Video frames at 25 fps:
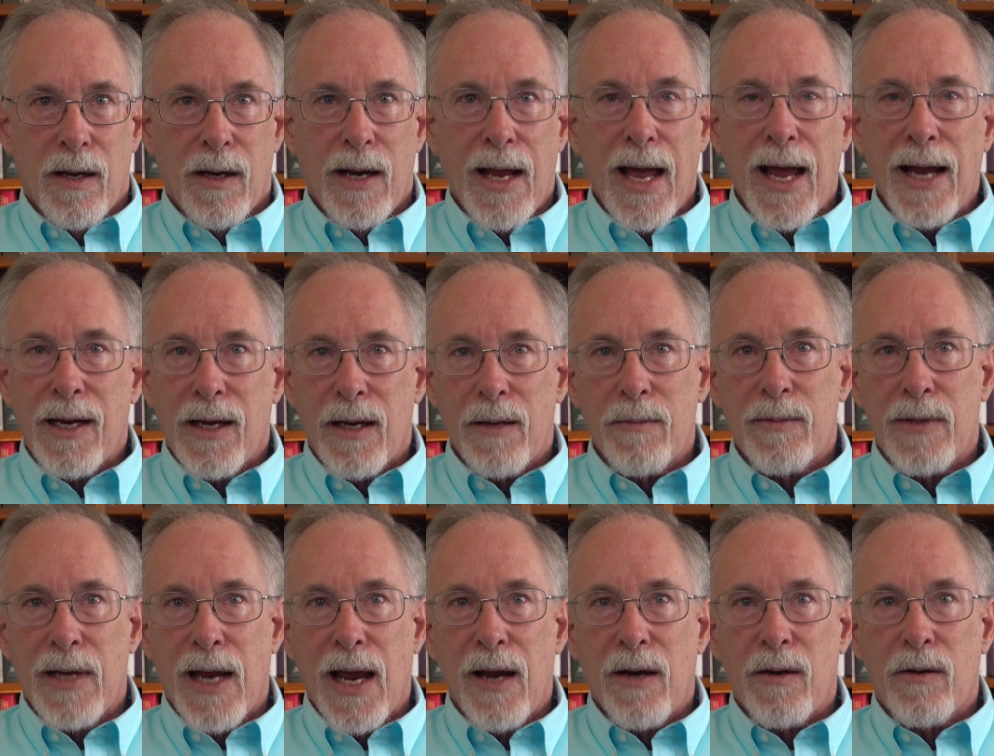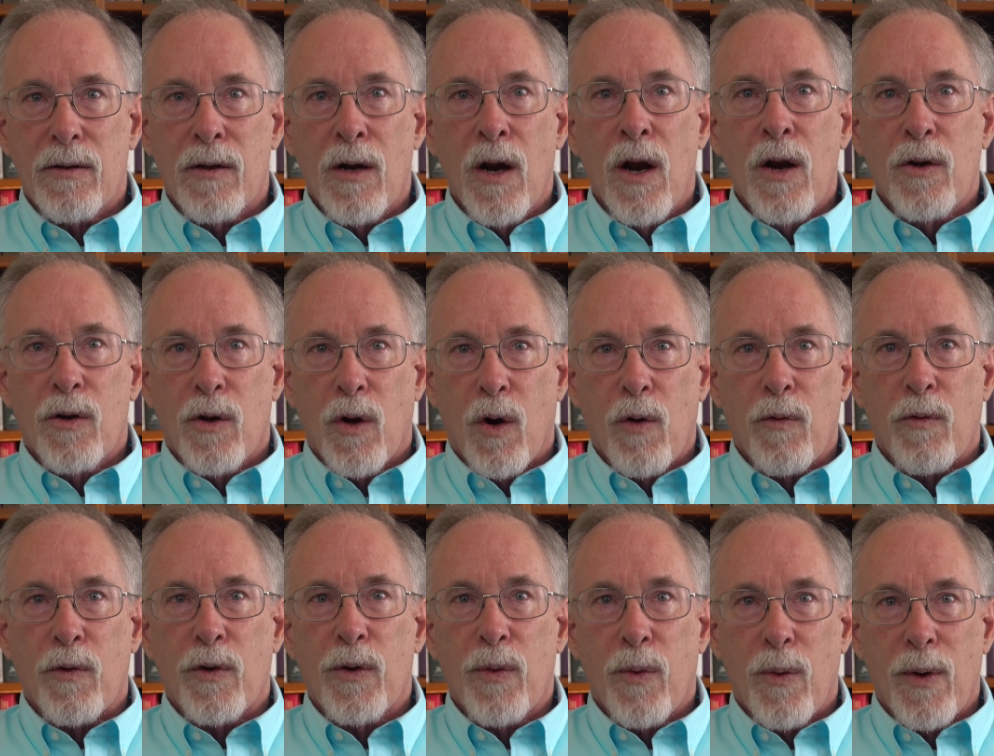That comes out to
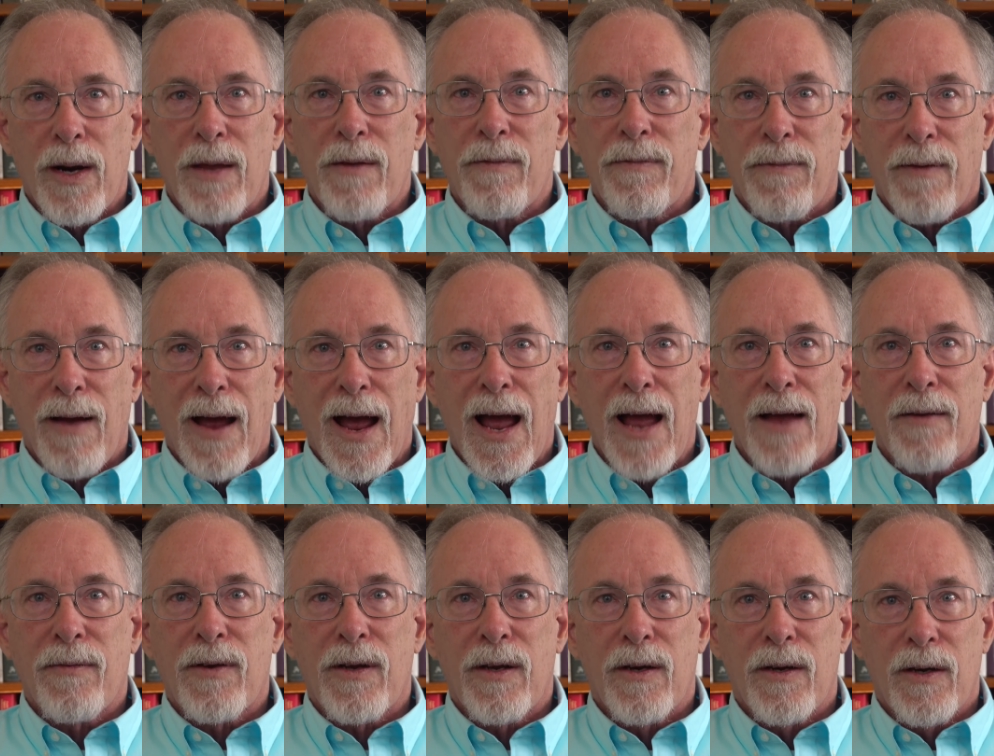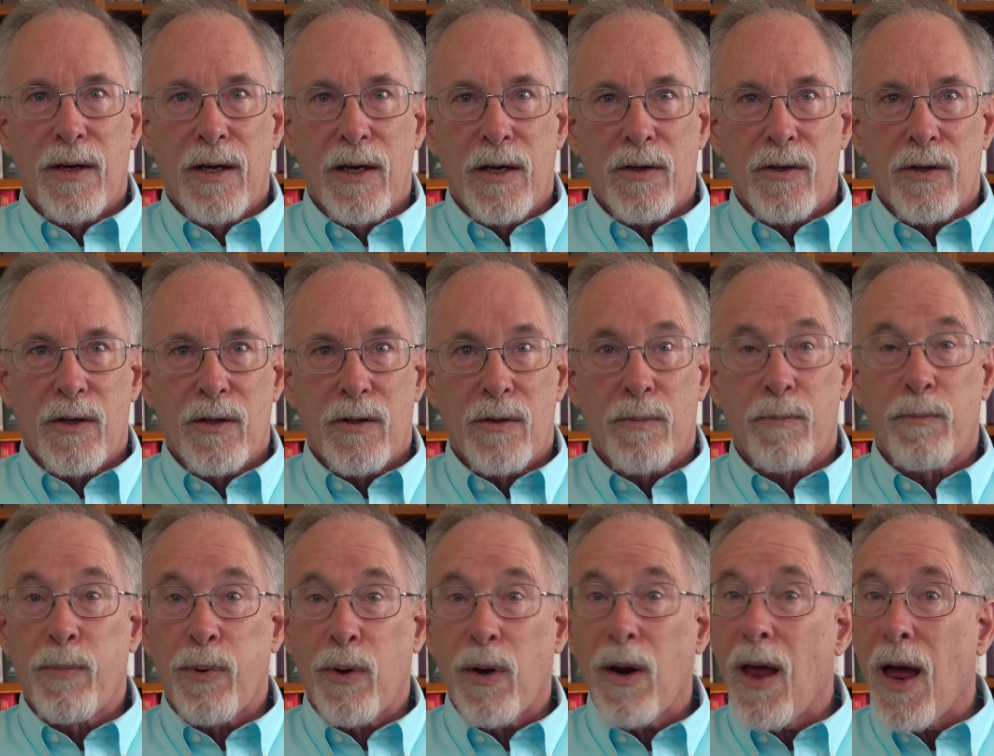over 25 conditions
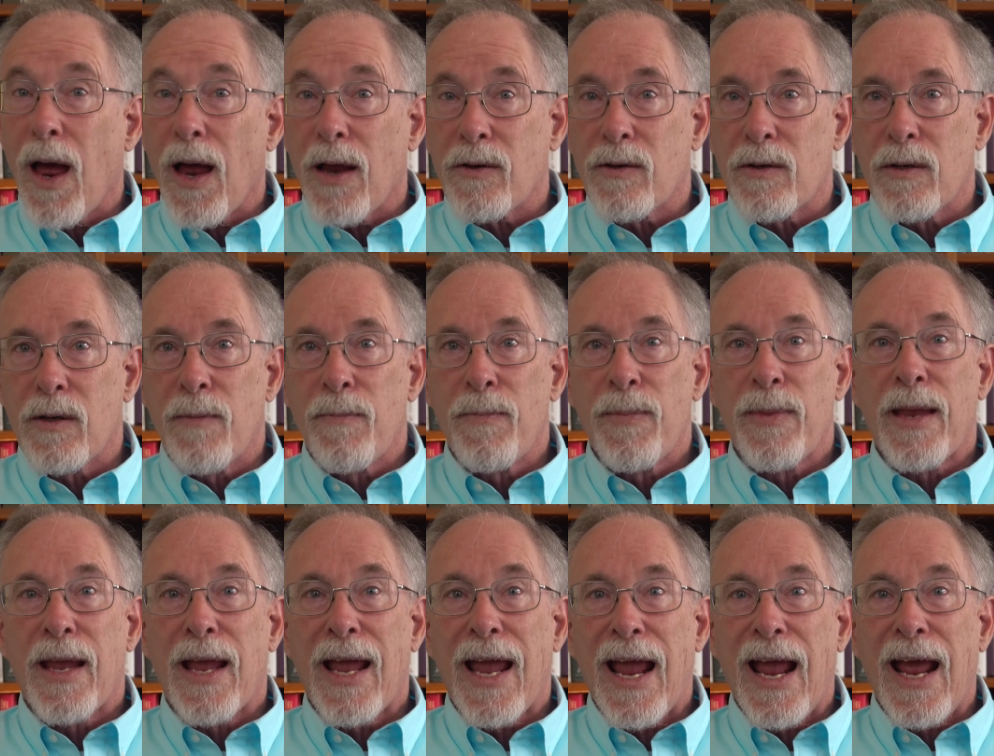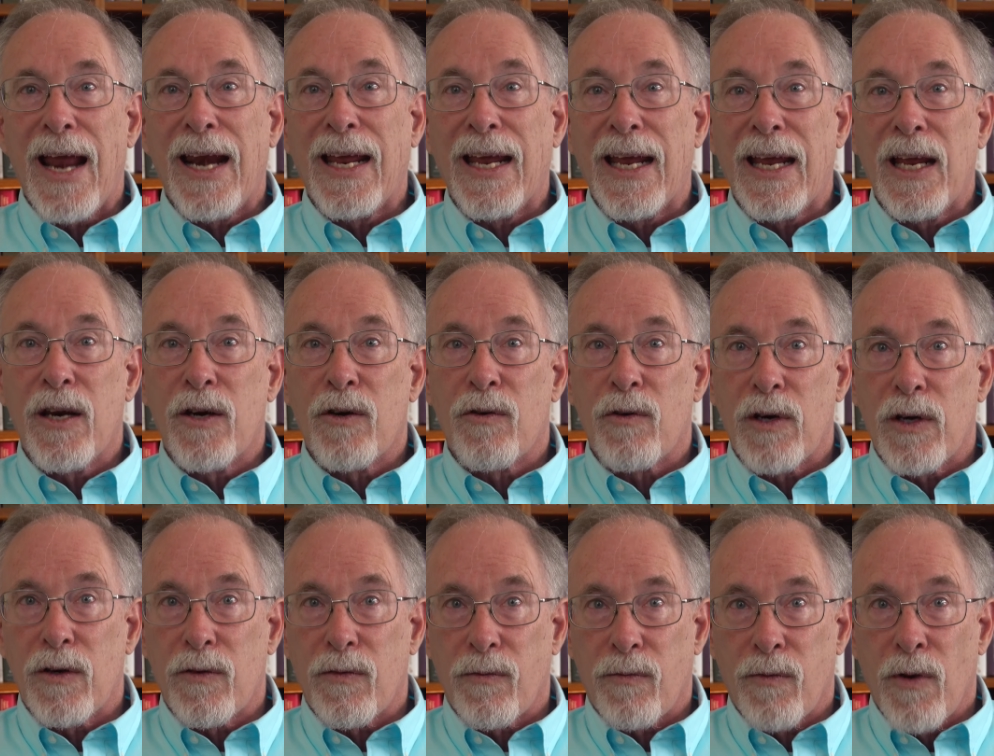plus any
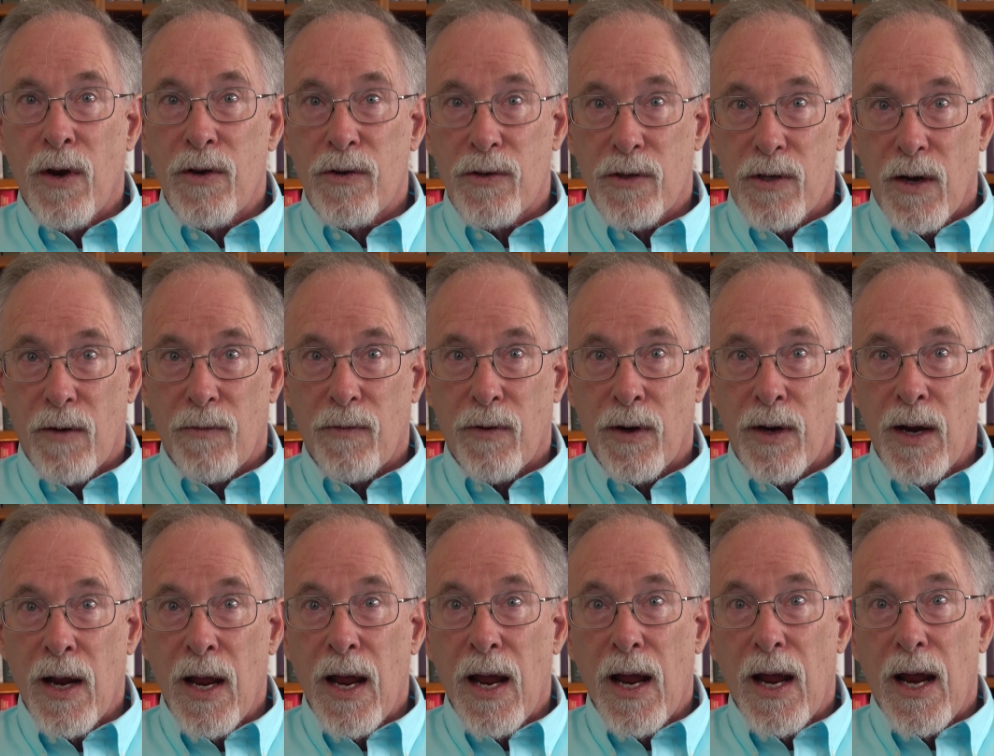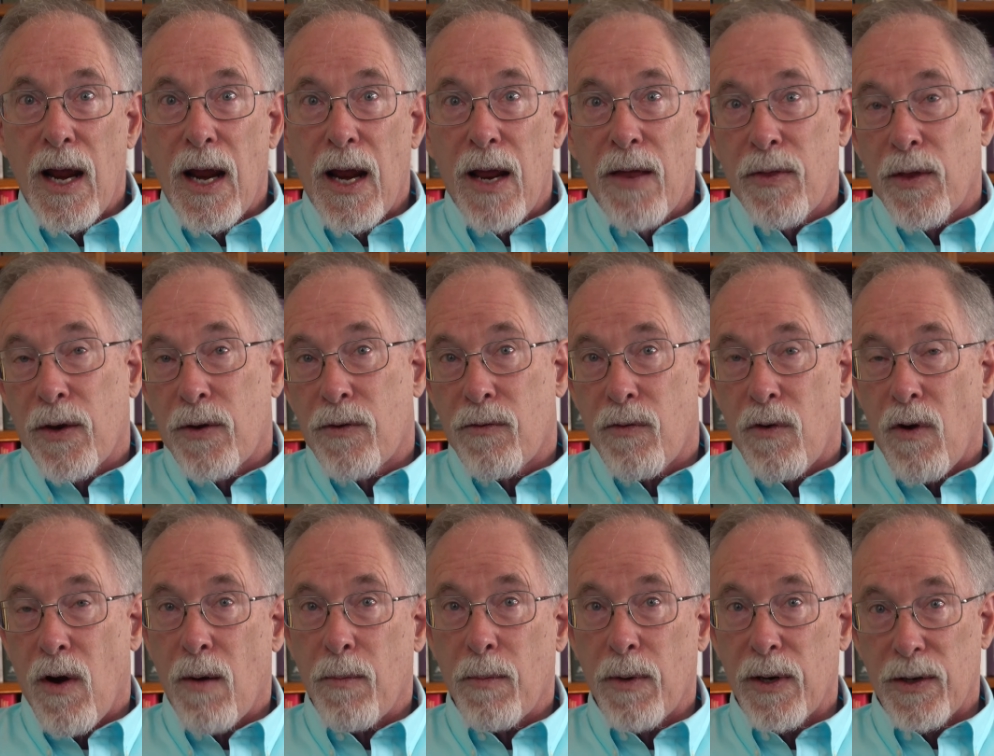injuries suffered in the
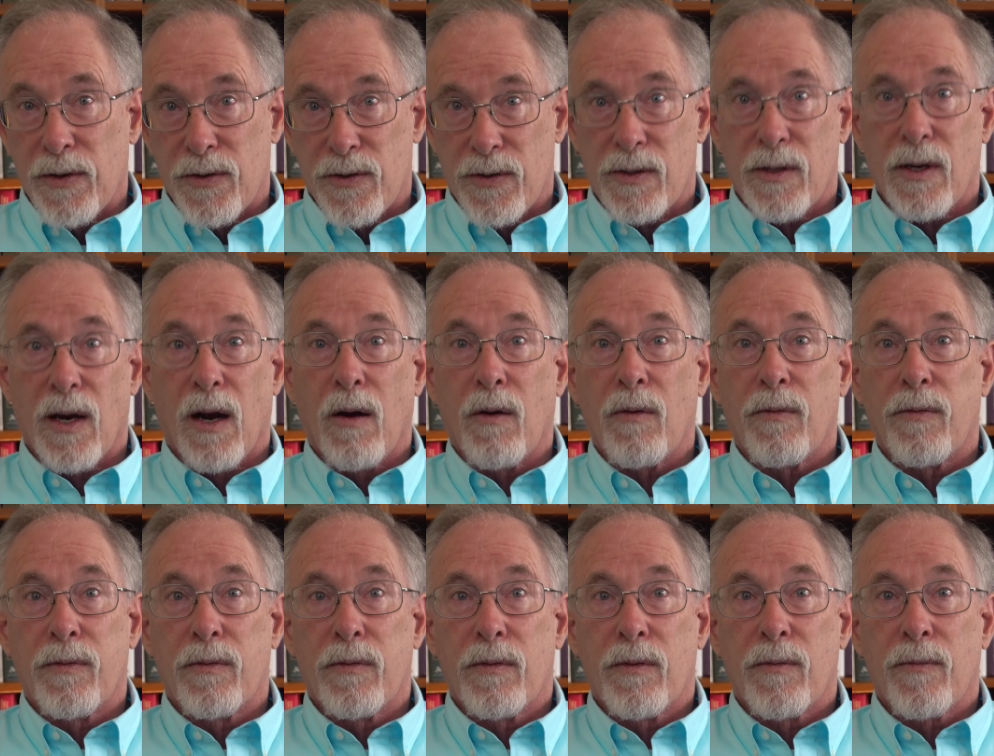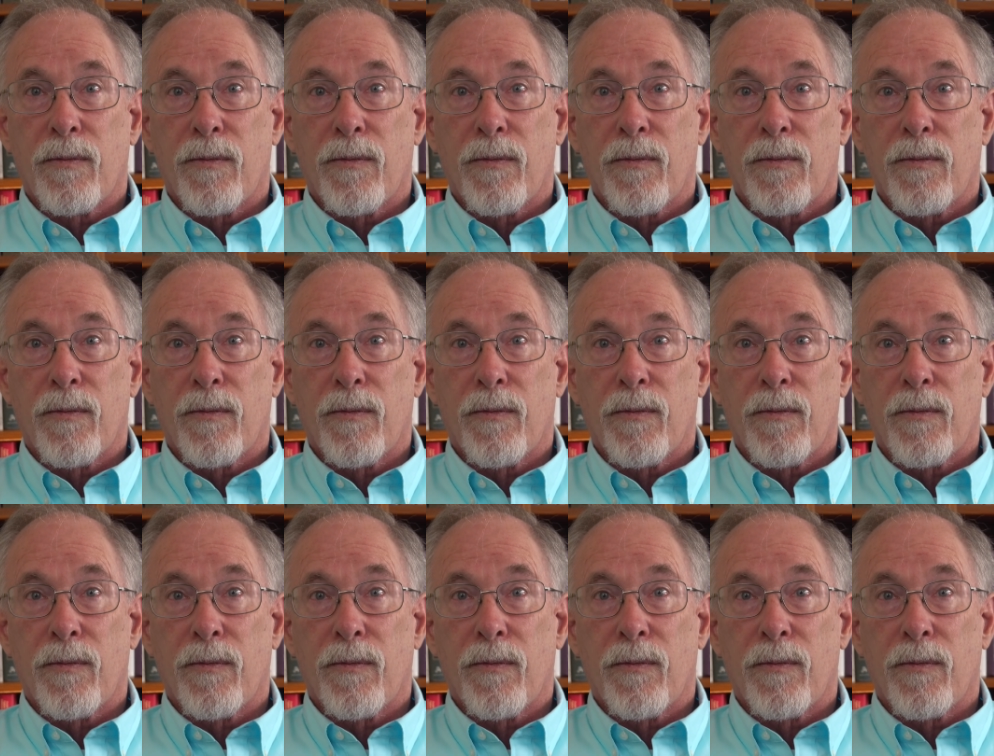trauma itself.